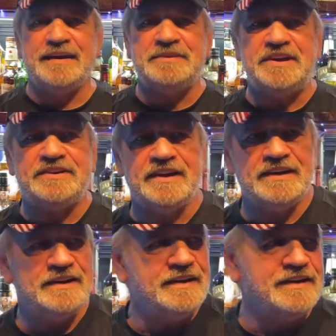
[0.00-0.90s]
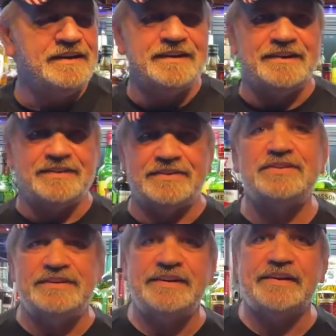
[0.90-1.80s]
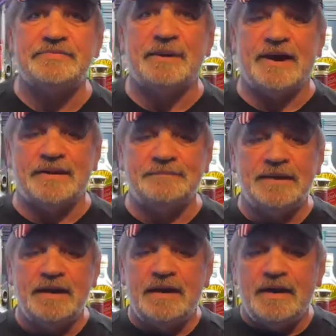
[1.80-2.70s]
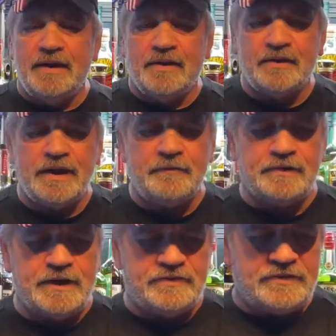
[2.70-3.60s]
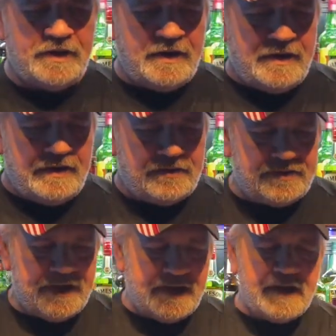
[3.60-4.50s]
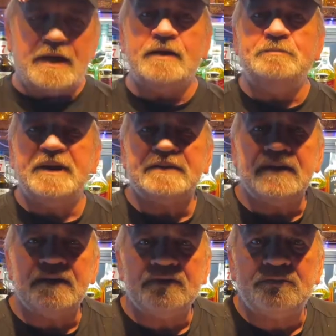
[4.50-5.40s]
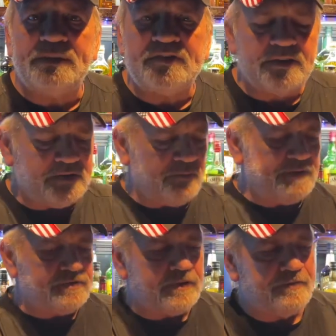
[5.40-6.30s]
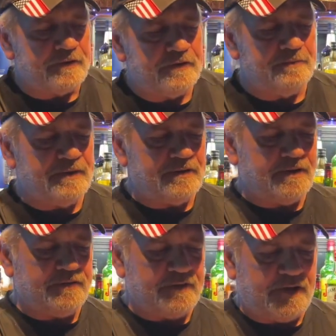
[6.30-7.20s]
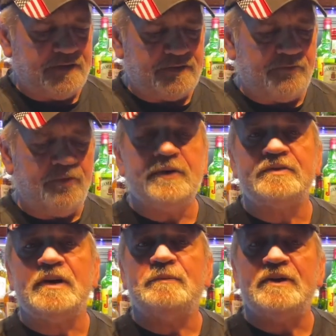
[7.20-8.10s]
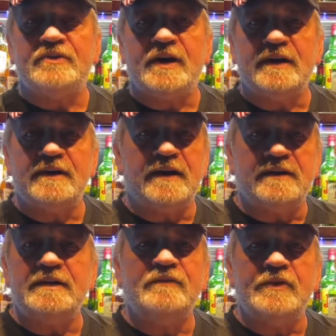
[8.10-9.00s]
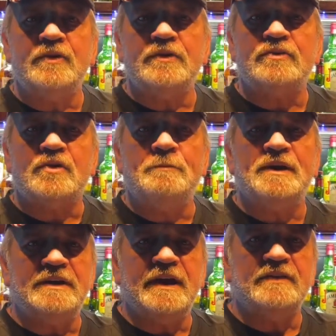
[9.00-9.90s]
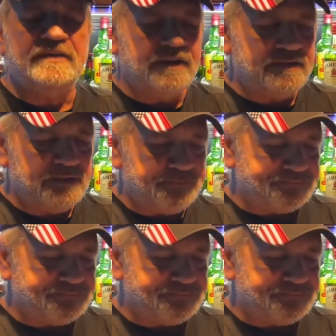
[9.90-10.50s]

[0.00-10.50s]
I'm Dieter, this is Dieter's Bar. Okay friends, today I picked a specialty whiskey for you because uh, the first time I started I didn't know this company exists.